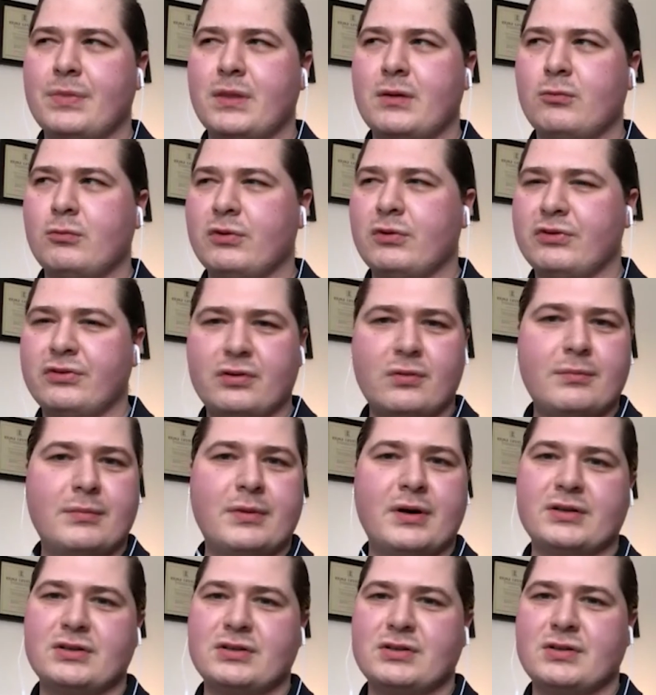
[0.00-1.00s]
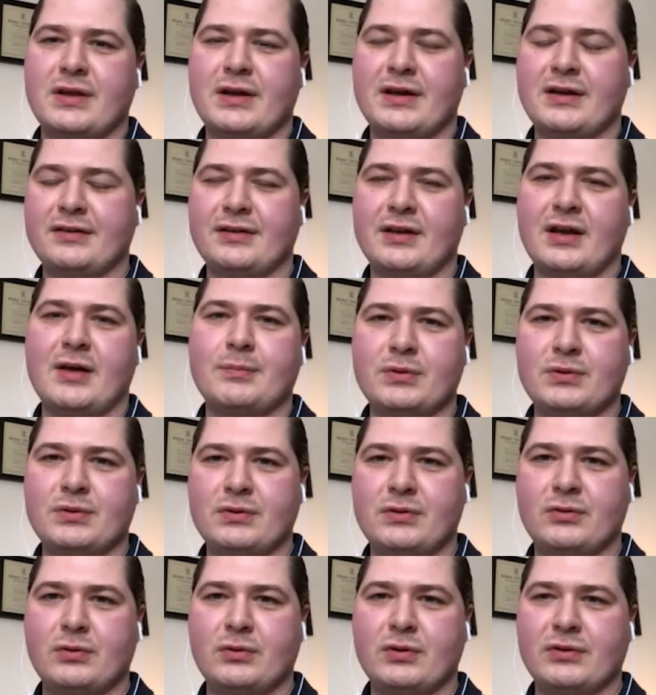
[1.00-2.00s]
with so much that has
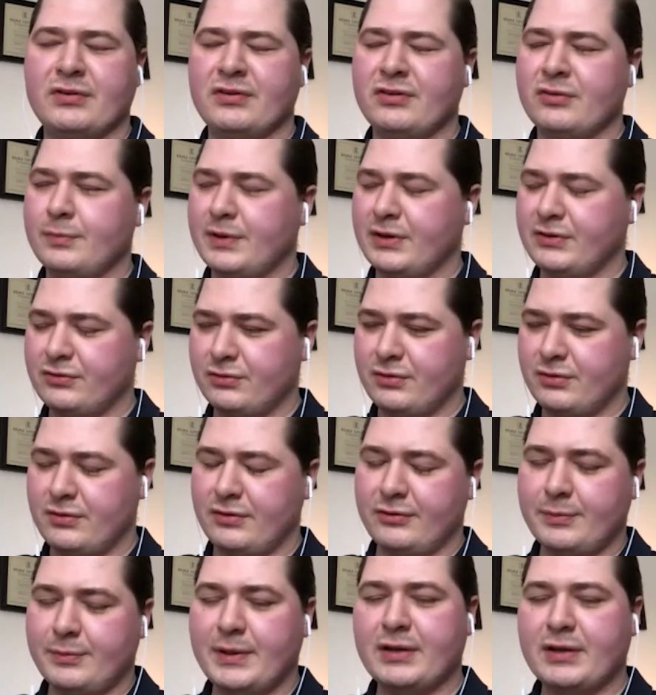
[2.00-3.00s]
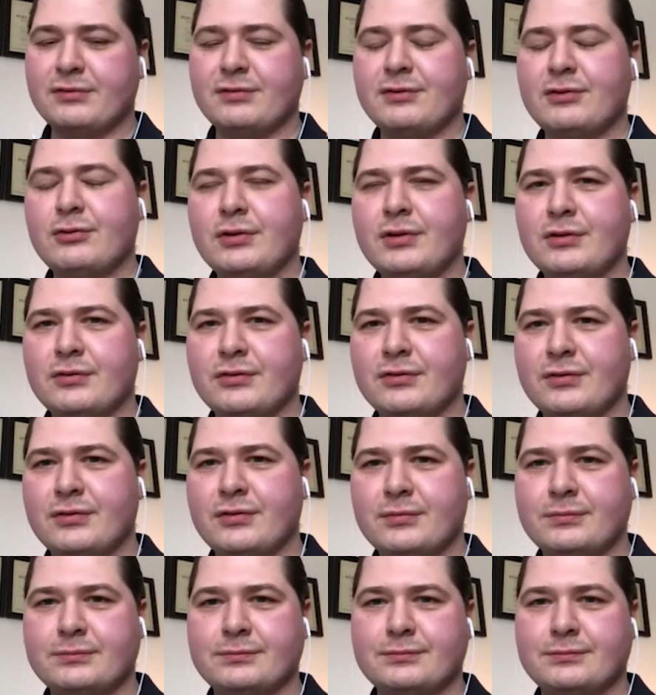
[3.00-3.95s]
happened to us, especially in these past few years.